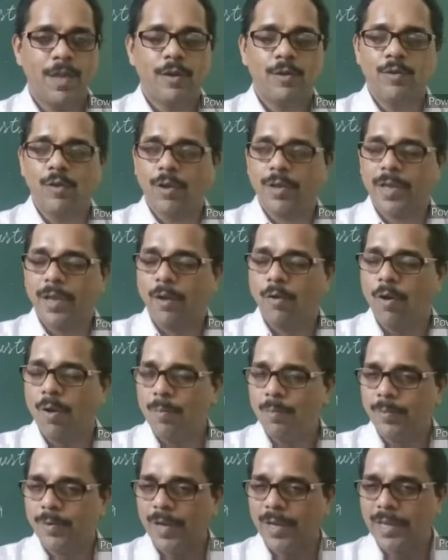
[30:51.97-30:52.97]
To
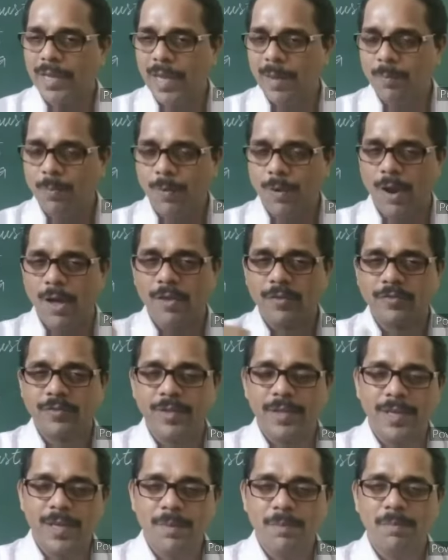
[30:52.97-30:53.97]
whom to keep close
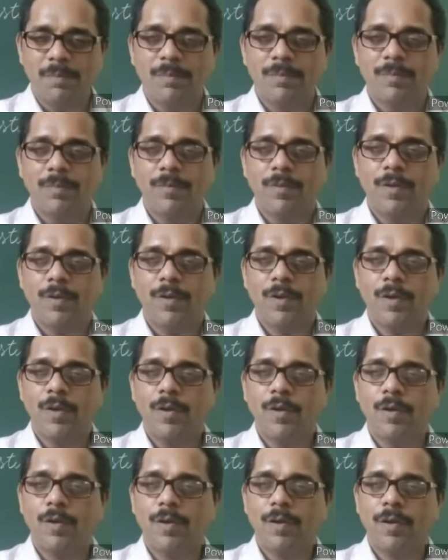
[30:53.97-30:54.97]
to him,
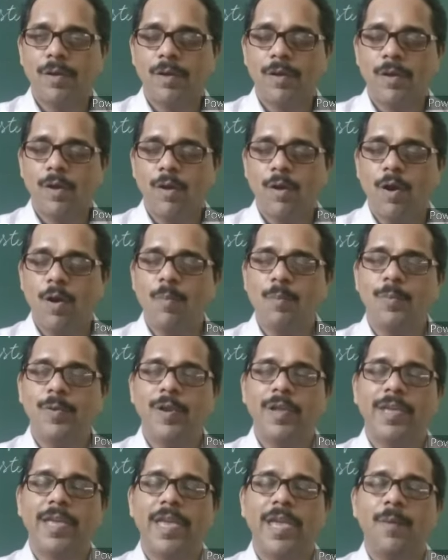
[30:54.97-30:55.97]
whom
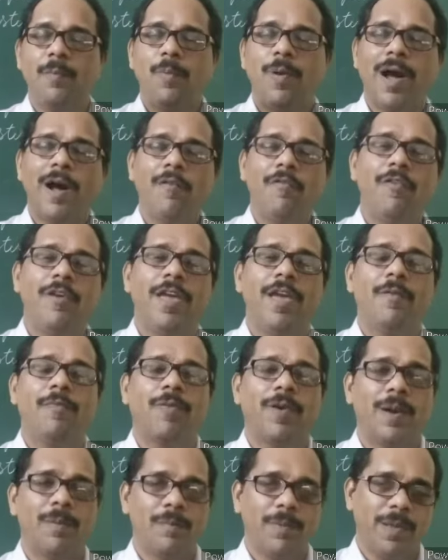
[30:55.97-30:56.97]
to keep away
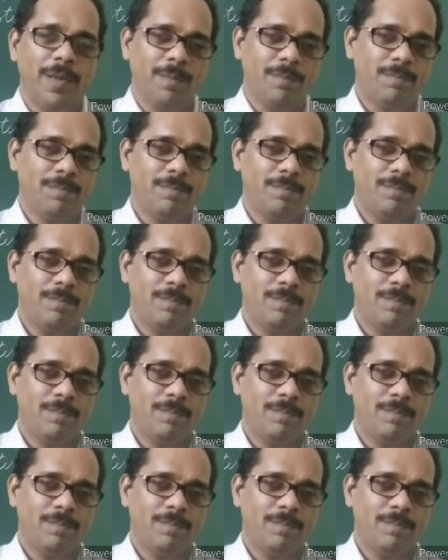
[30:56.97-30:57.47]
from him.